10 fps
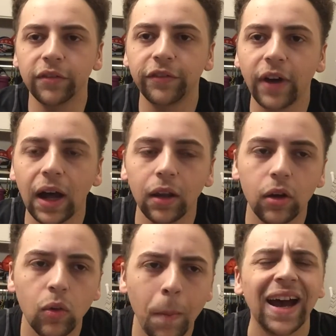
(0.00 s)

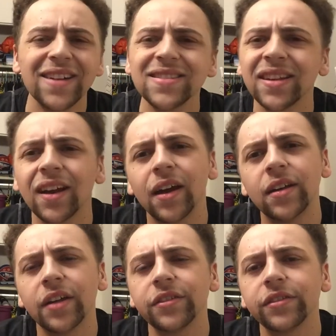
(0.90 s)
follow. I just think
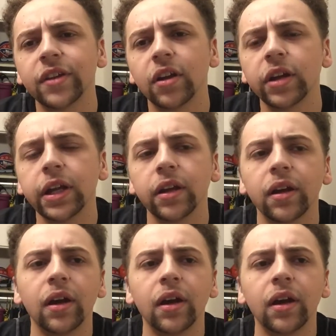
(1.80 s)
unnecessary.